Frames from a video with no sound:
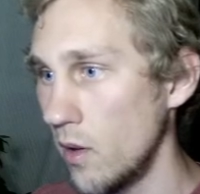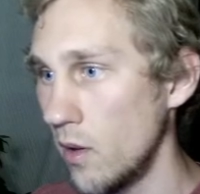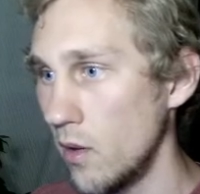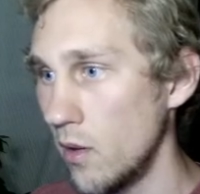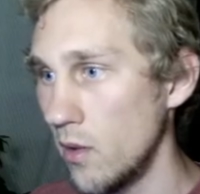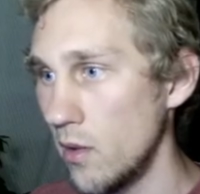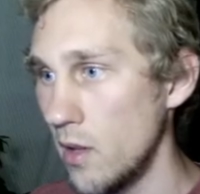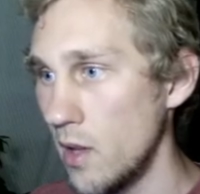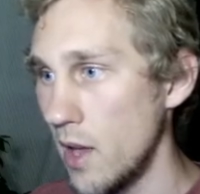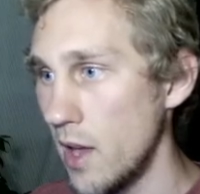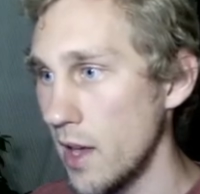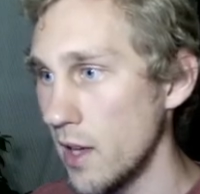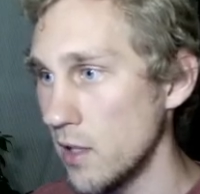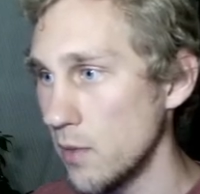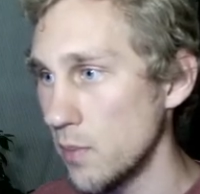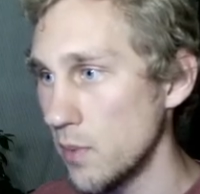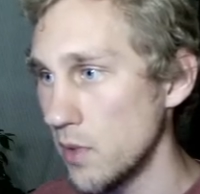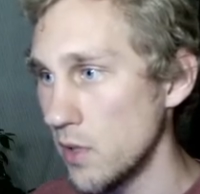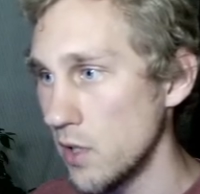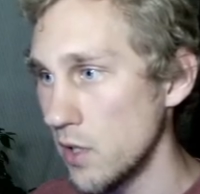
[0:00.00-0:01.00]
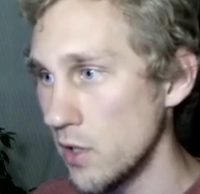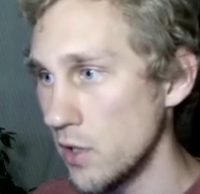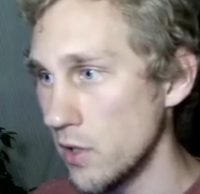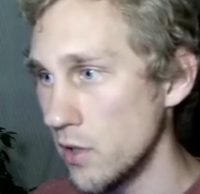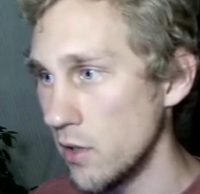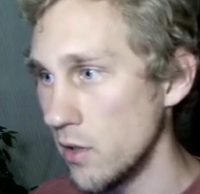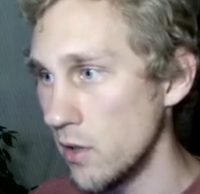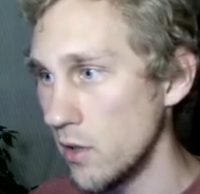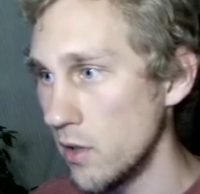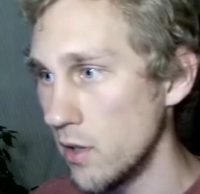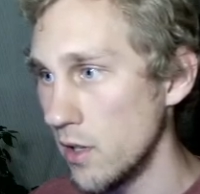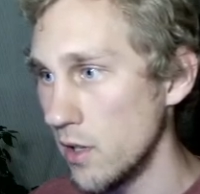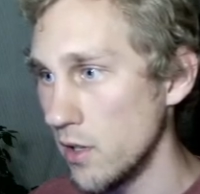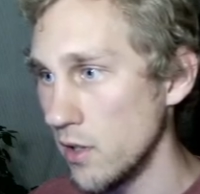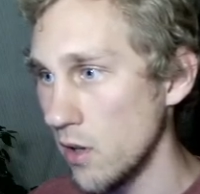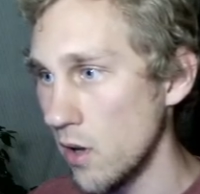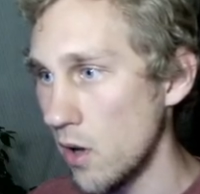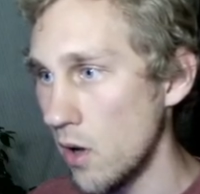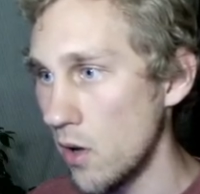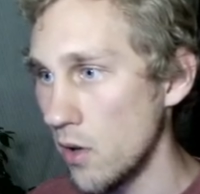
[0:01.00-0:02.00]
The X position is
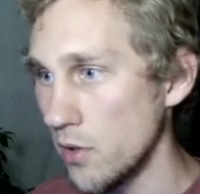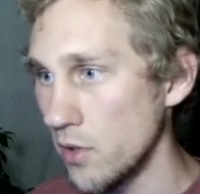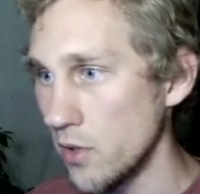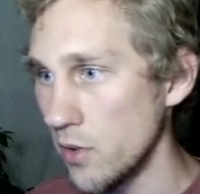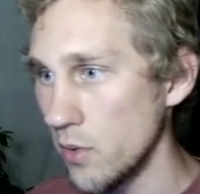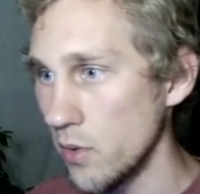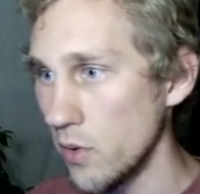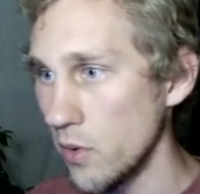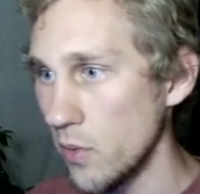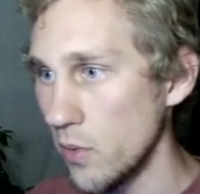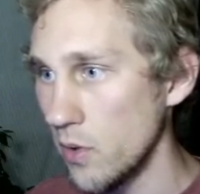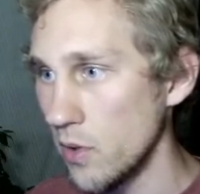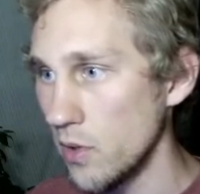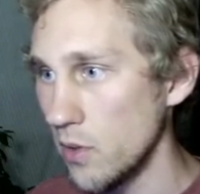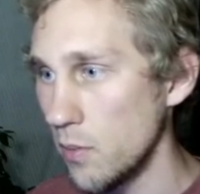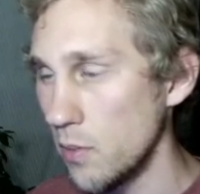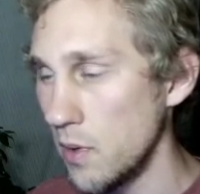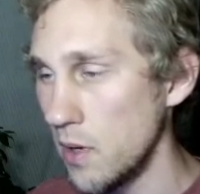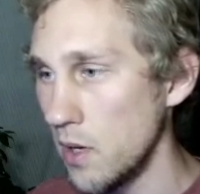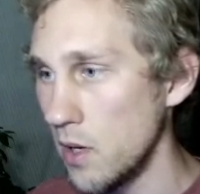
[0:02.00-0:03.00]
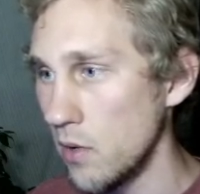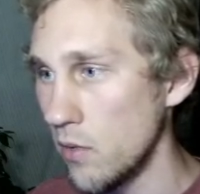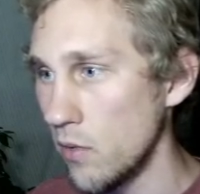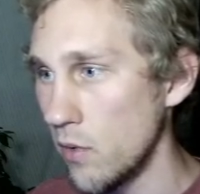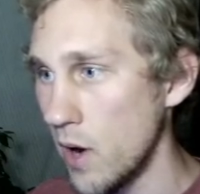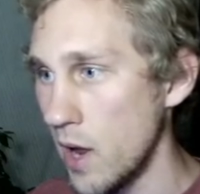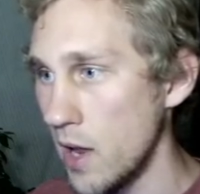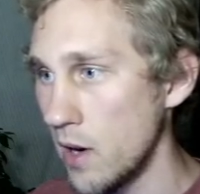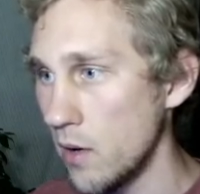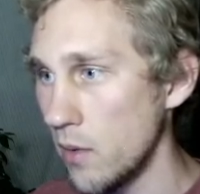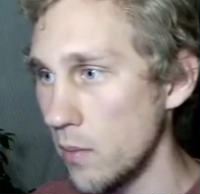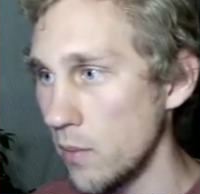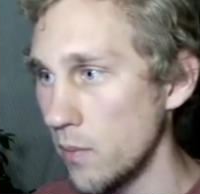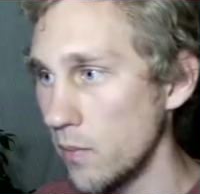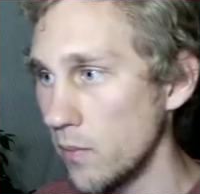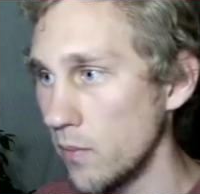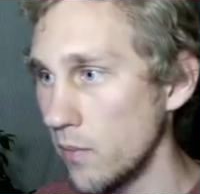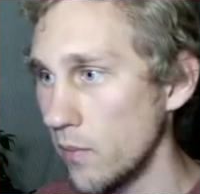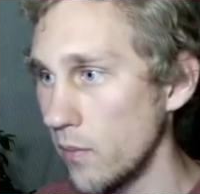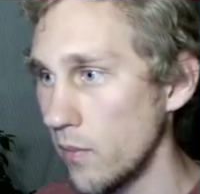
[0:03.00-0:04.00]
also going to be random.
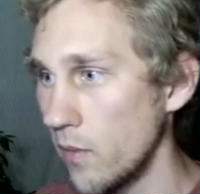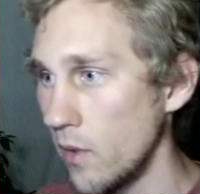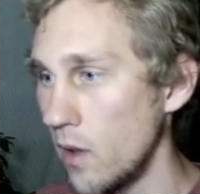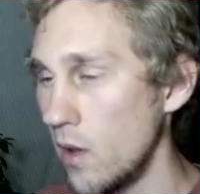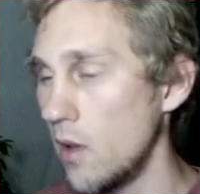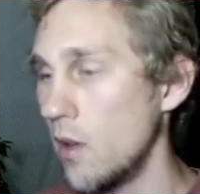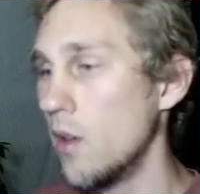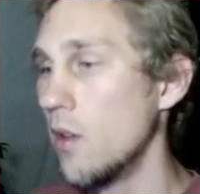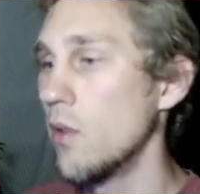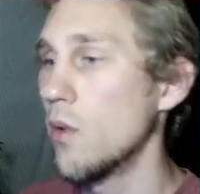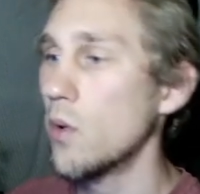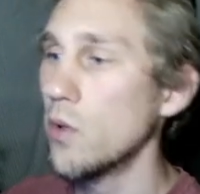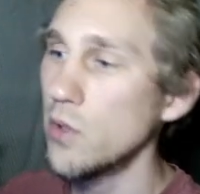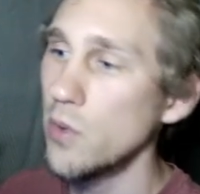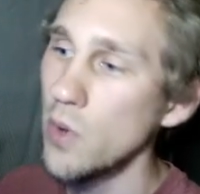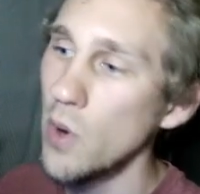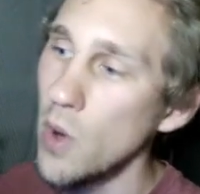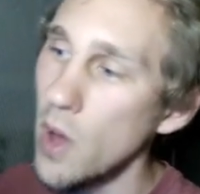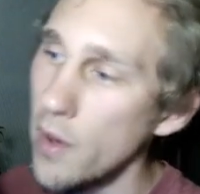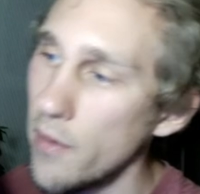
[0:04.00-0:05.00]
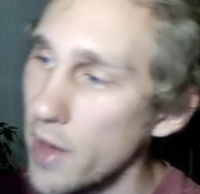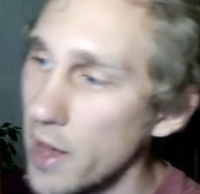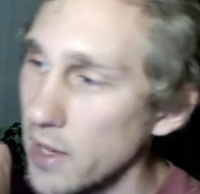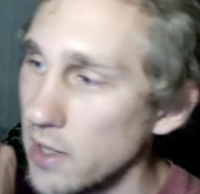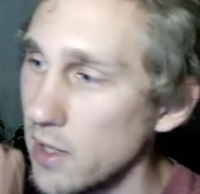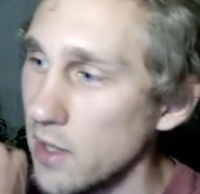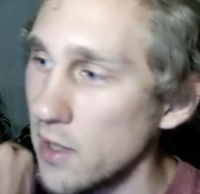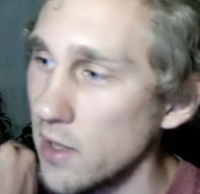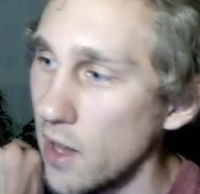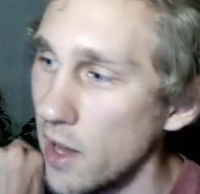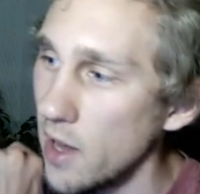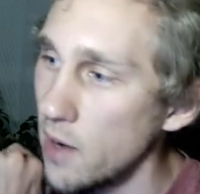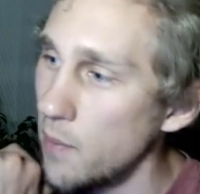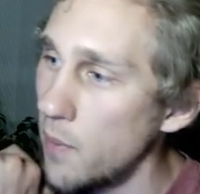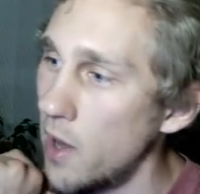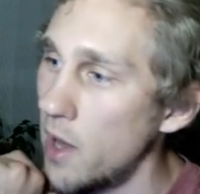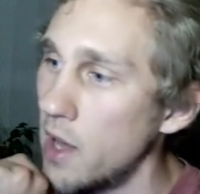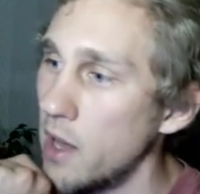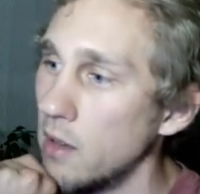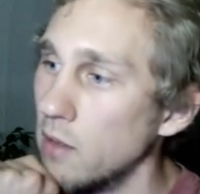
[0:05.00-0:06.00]
Of course, we don't have access to item
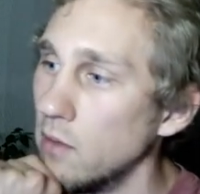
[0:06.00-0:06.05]
height.